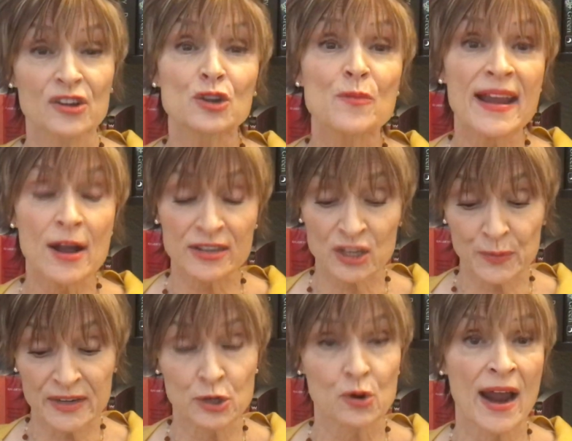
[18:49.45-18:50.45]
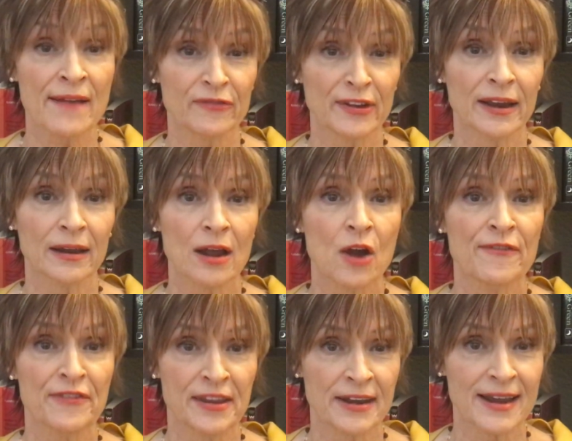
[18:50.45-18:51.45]
You may also be traveling
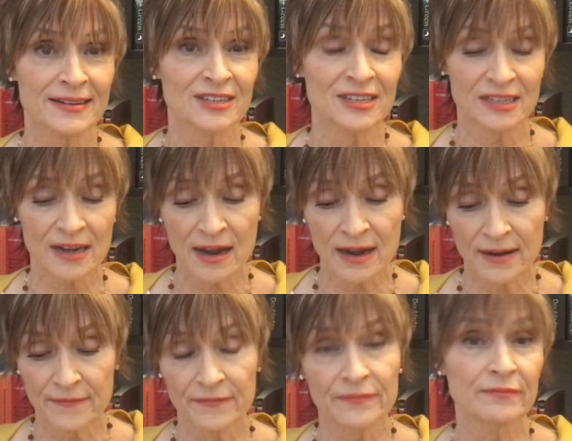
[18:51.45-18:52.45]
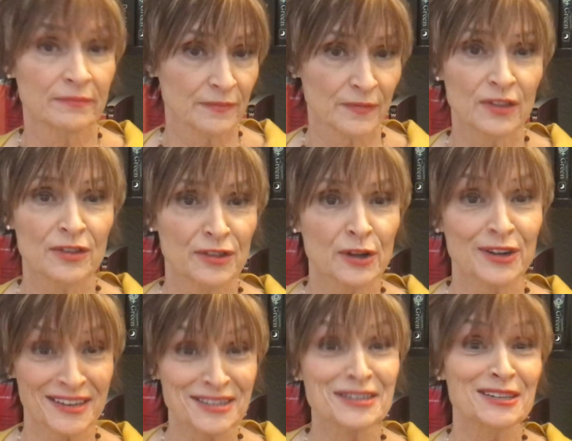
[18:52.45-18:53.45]
over the next
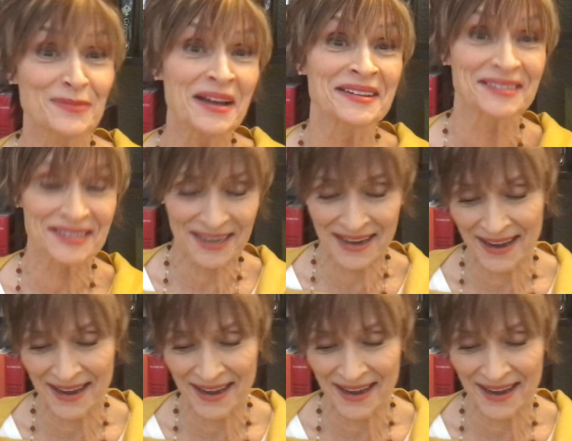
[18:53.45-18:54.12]
36 months.